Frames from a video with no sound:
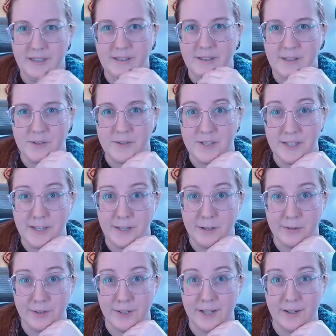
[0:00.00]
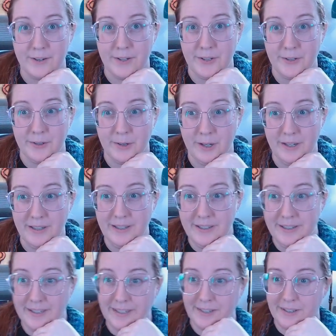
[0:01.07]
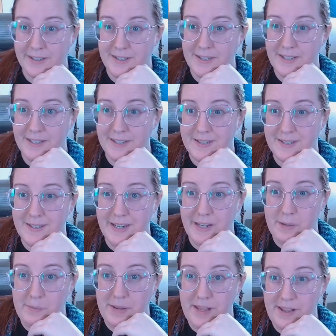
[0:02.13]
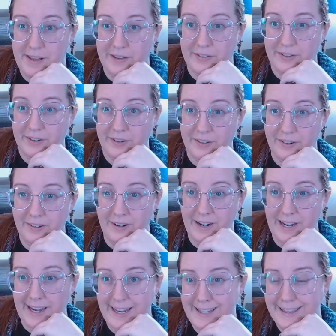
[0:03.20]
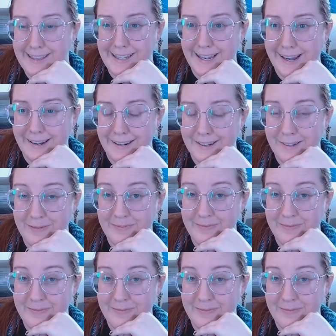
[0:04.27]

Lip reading: you've seen it over there too. You can see a sneak peek of it right there.